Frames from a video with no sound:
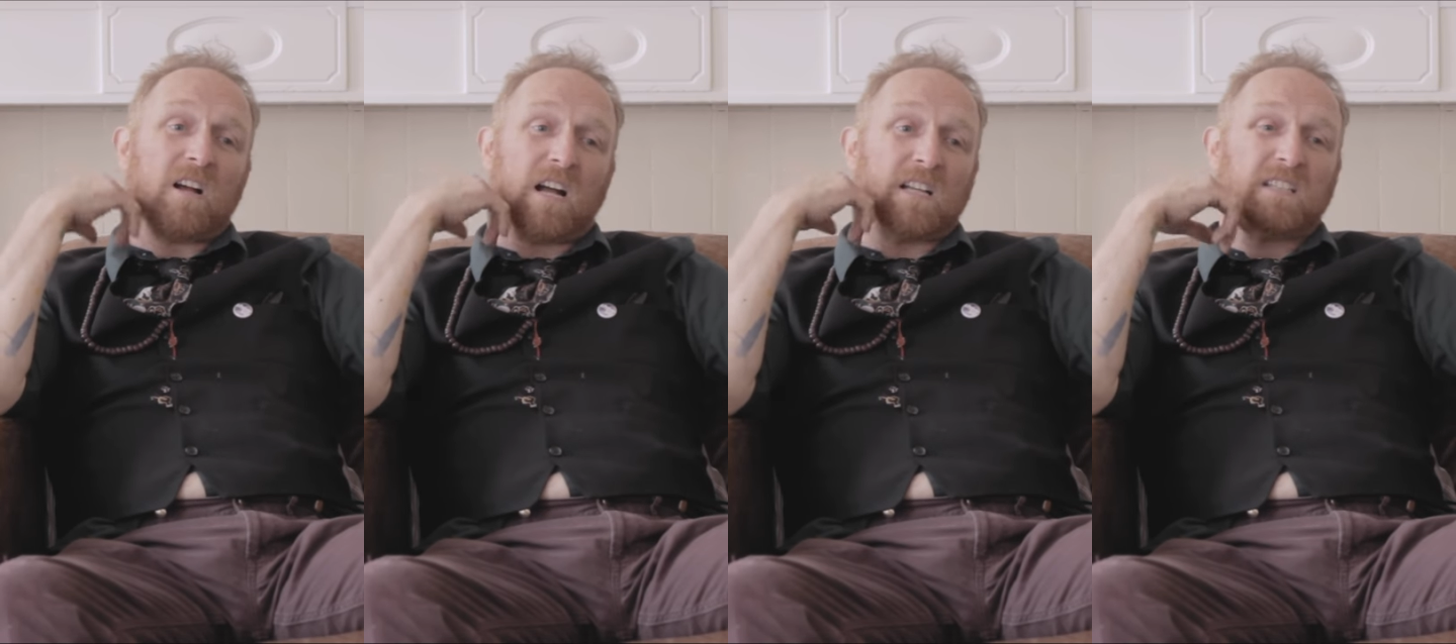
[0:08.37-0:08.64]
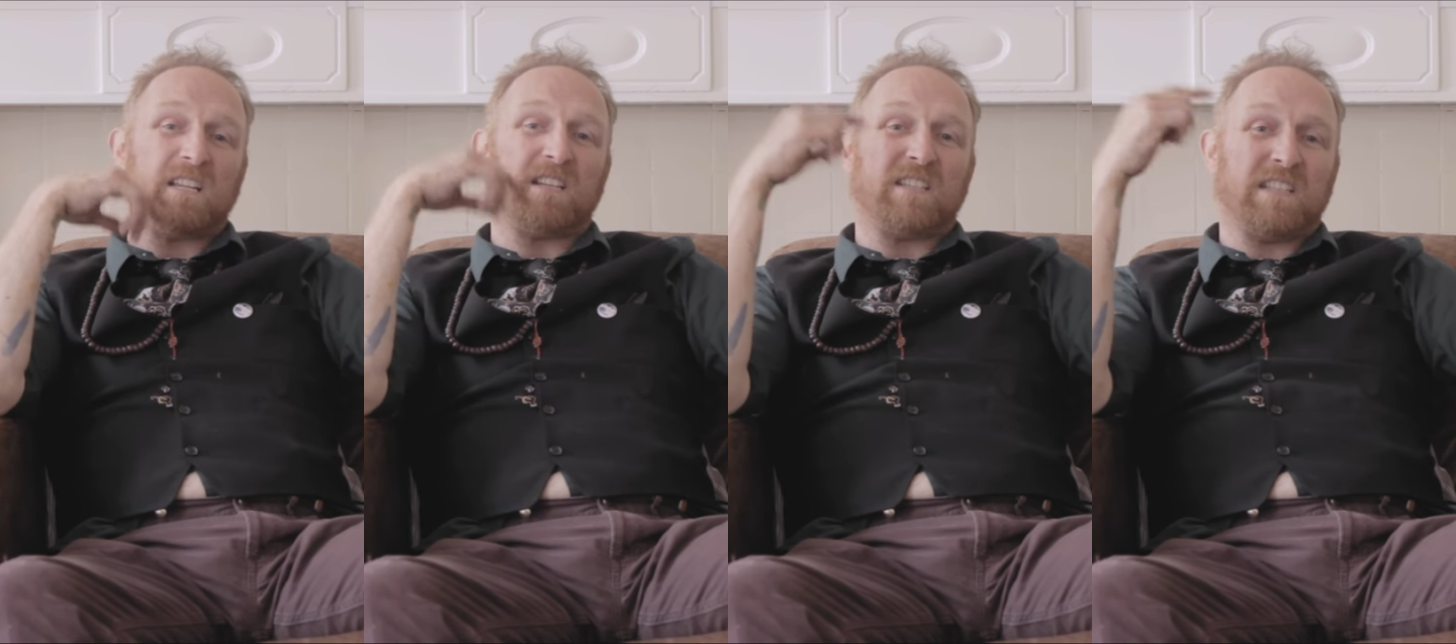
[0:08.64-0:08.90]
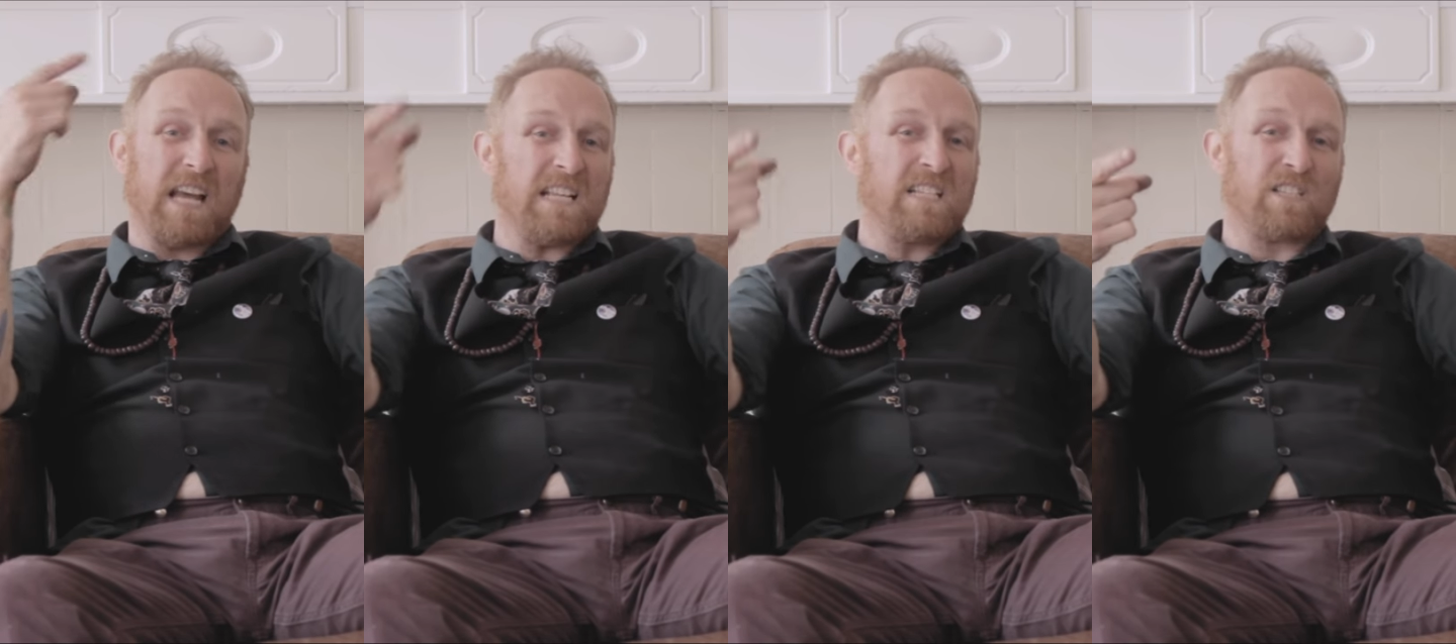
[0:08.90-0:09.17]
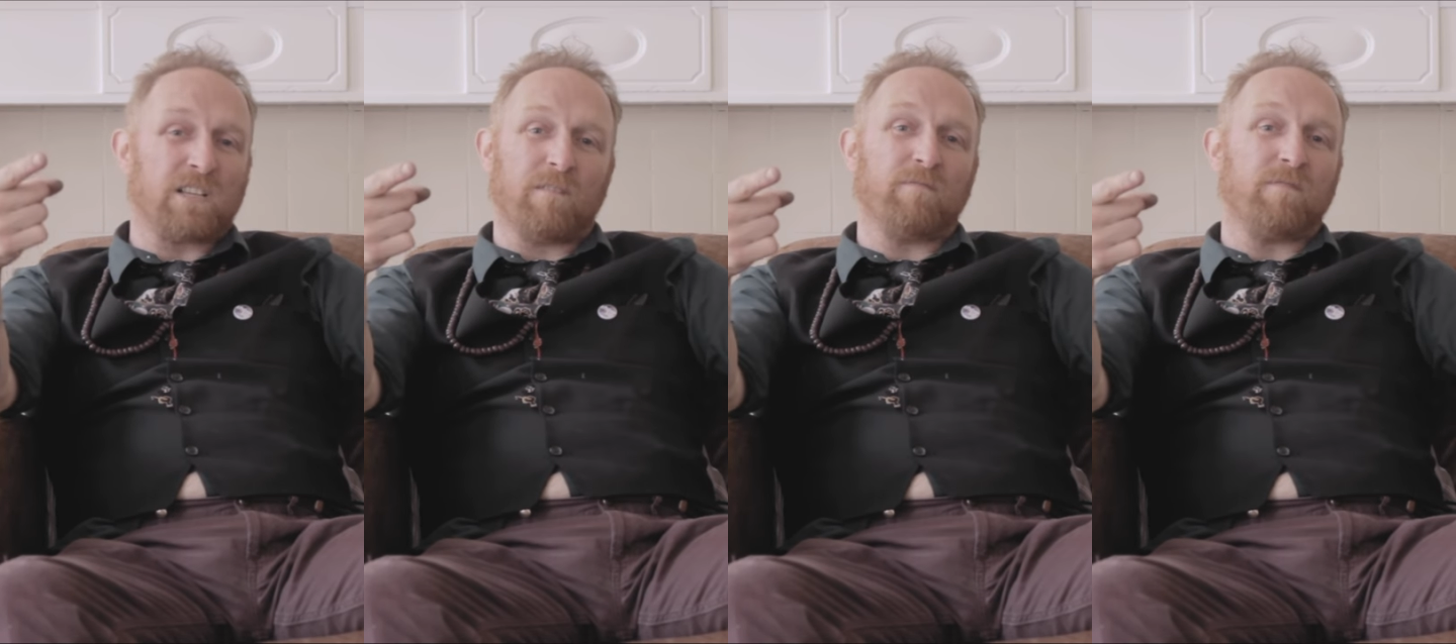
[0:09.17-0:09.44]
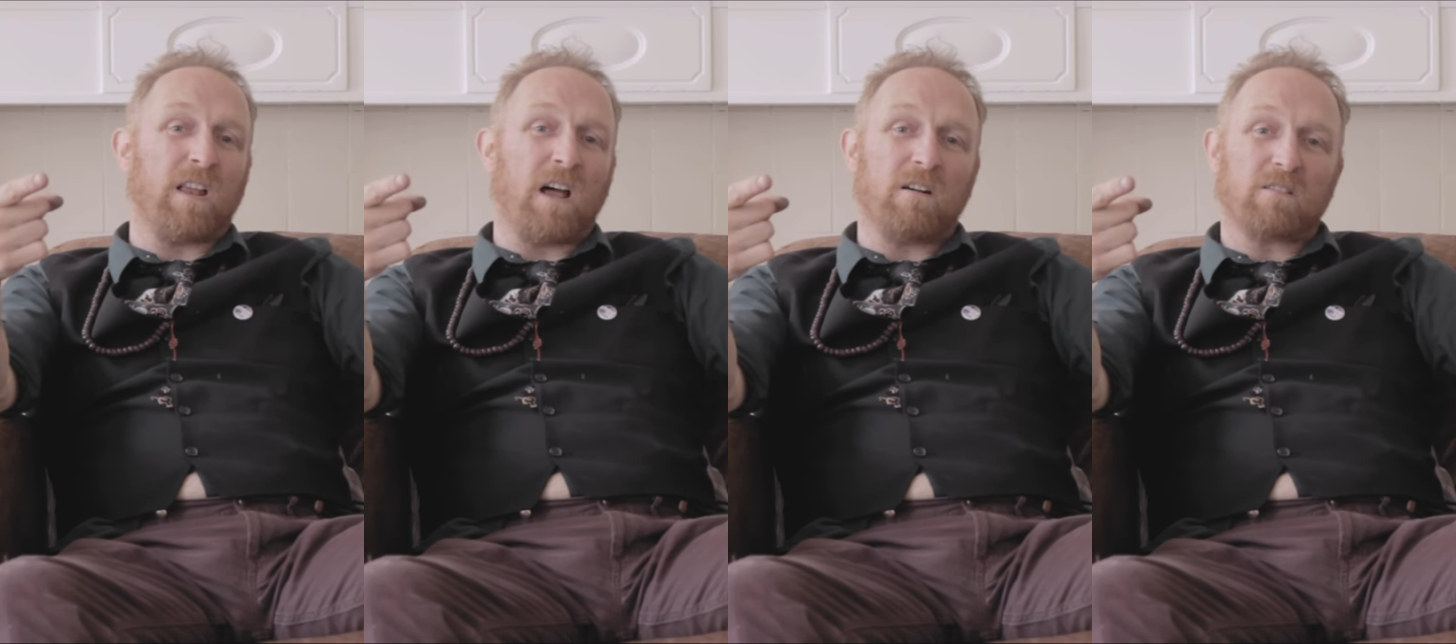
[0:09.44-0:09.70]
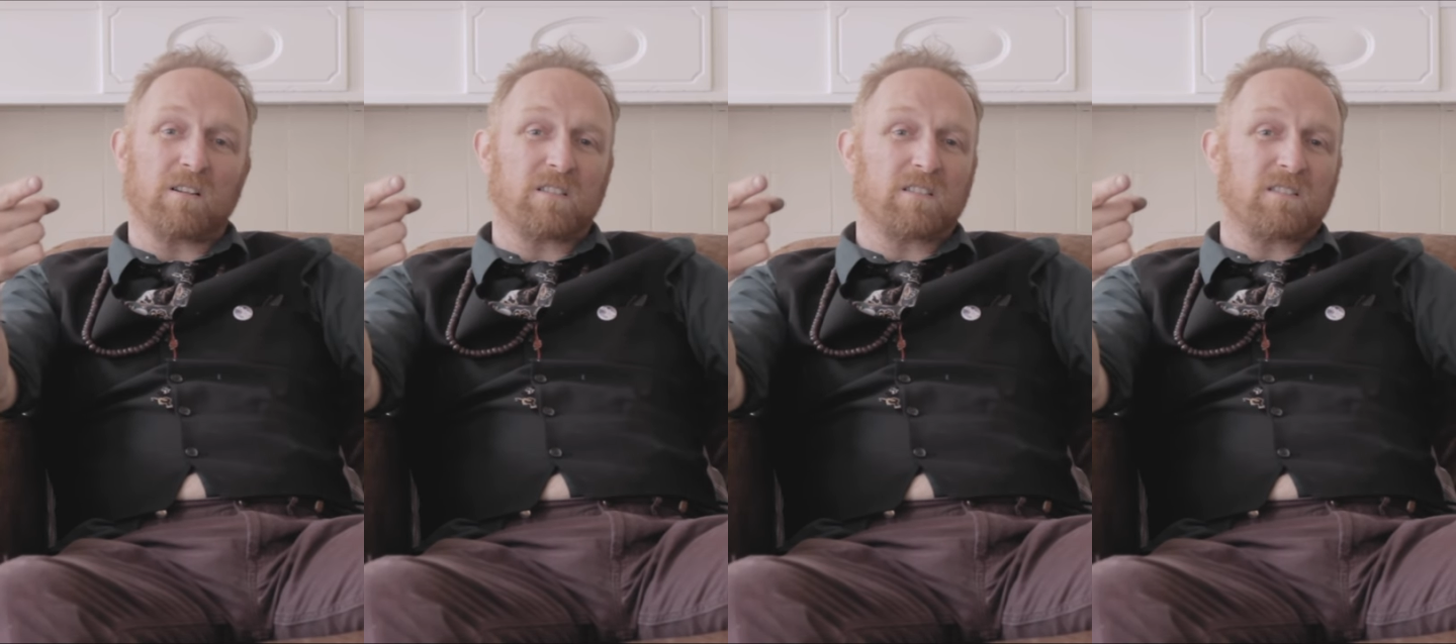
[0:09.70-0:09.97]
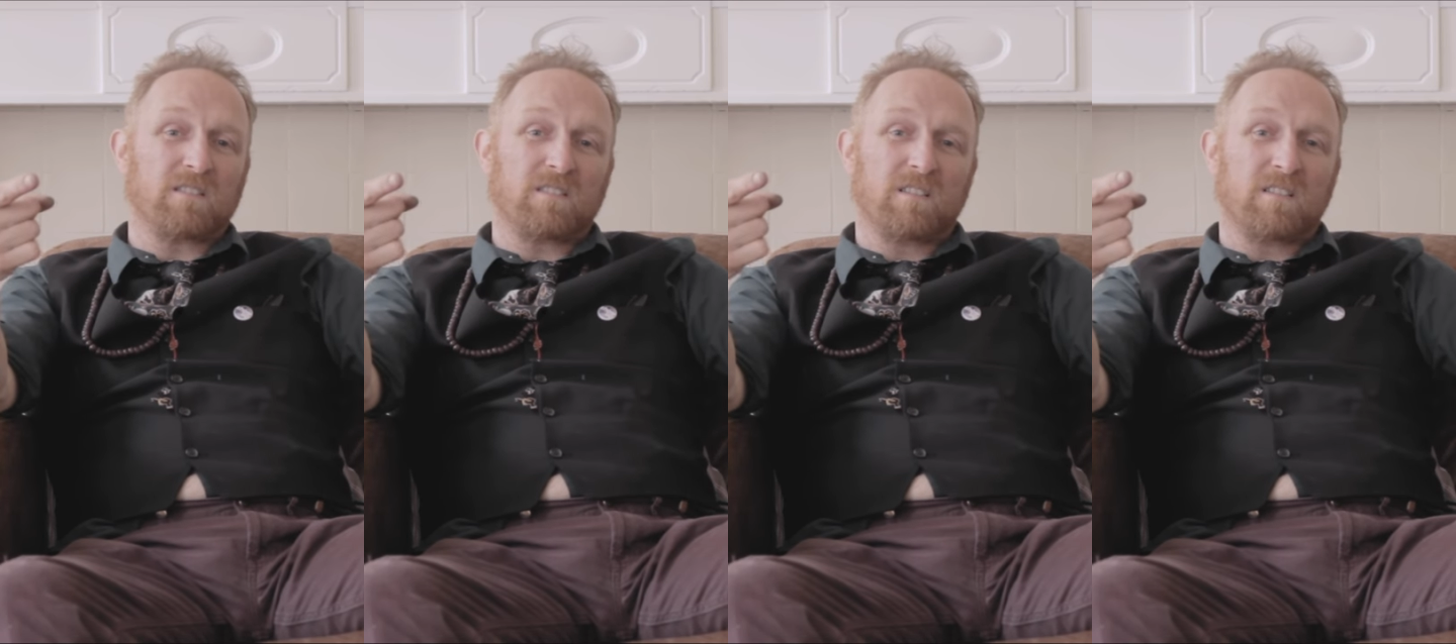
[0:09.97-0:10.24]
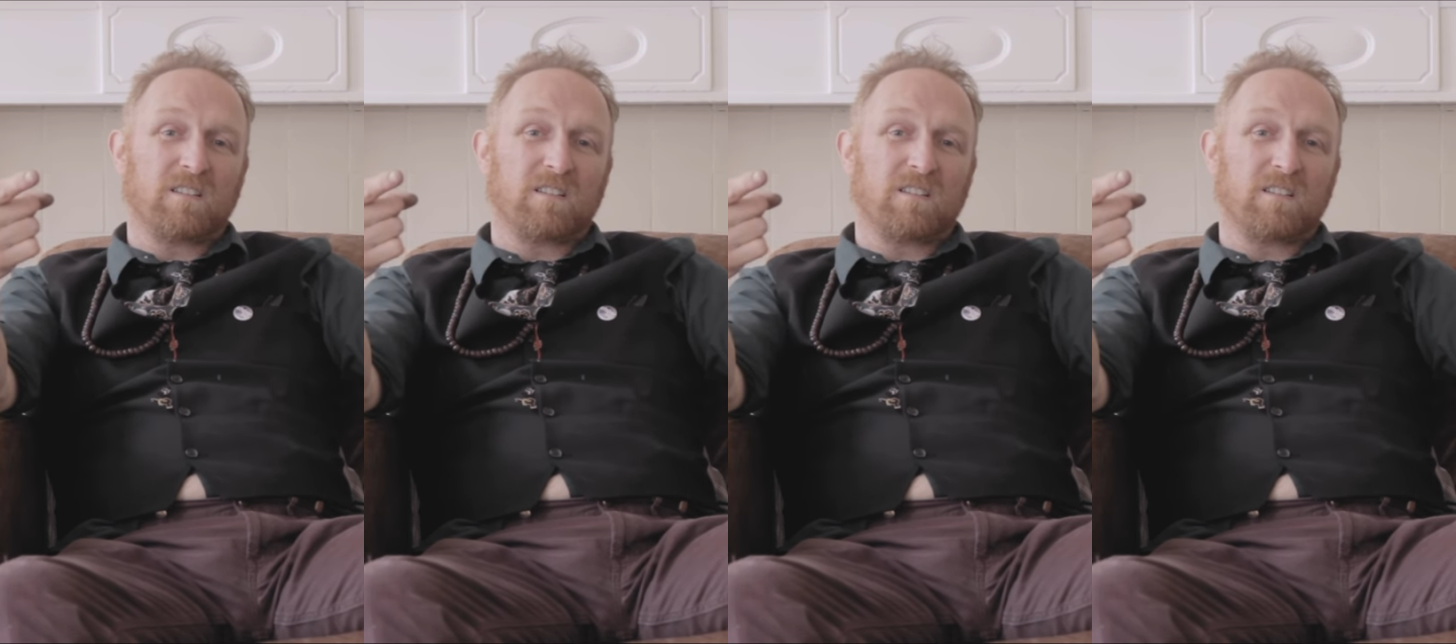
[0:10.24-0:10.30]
I did dead sunflowers.